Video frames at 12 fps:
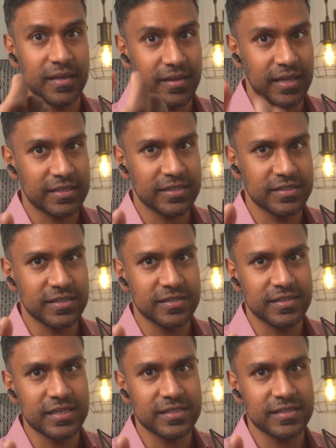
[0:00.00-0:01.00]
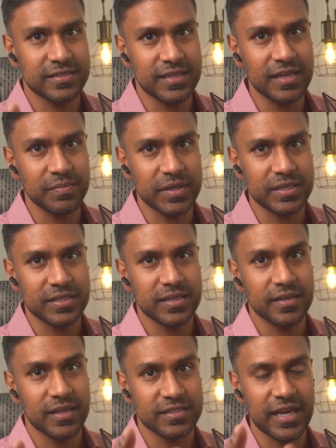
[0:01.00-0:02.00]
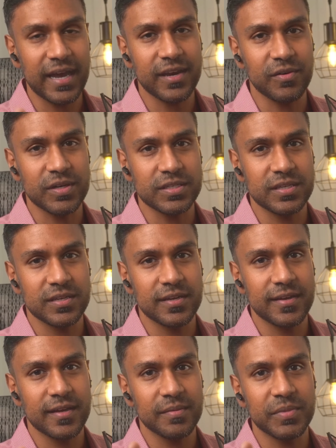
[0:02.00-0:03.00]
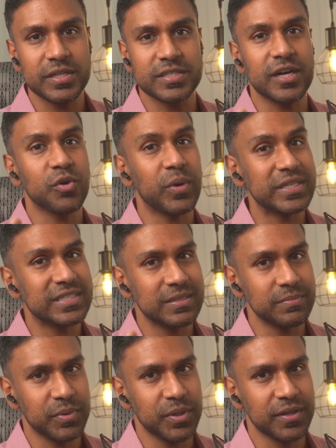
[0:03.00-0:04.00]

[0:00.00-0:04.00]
That's a succinct statement that's accurate, but it's not quite simple.